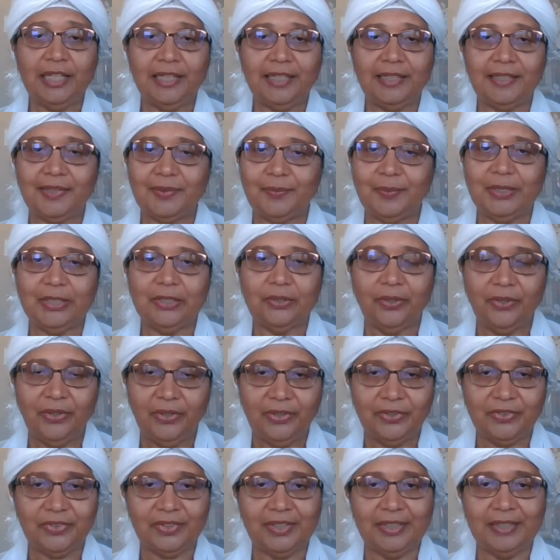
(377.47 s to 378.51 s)
It's
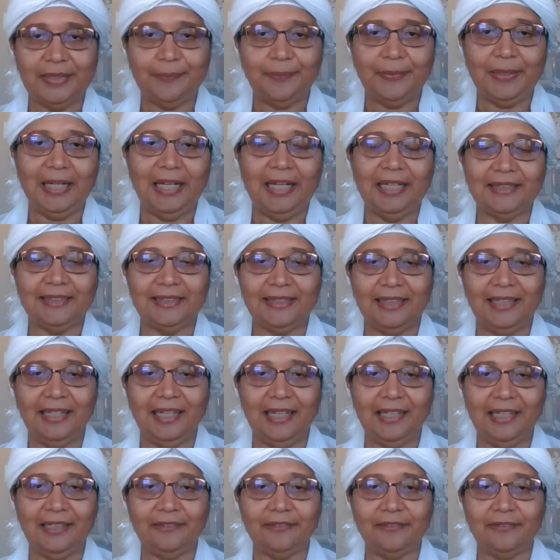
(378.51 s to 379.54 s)
because in a past
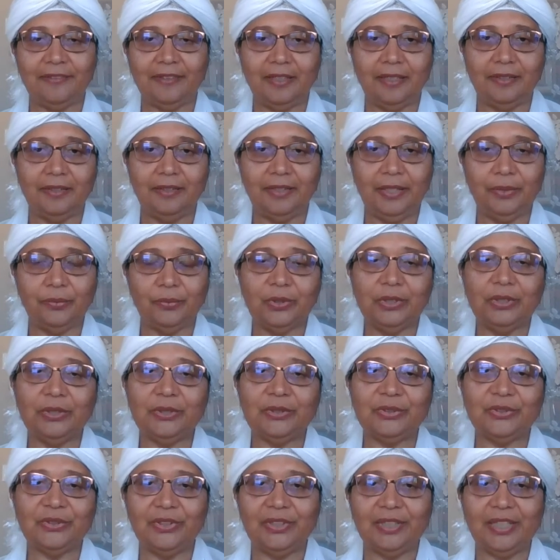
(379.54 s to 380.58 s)
life they
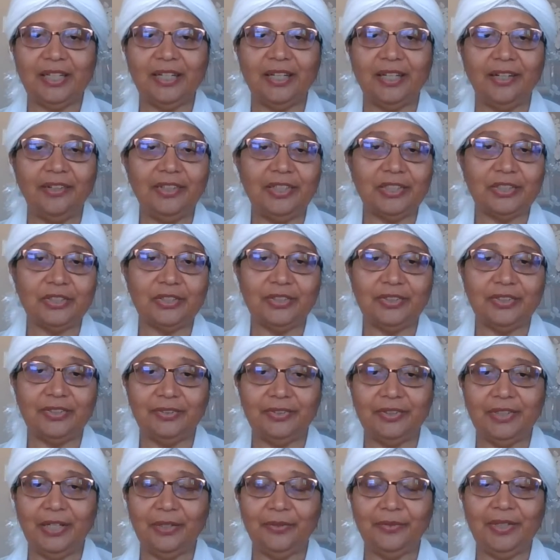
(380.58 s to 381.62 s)
worked on courage,
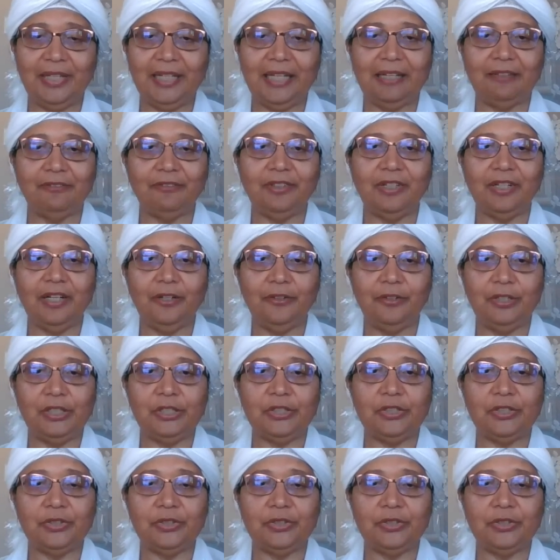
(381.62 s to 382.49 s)
so now they have courage.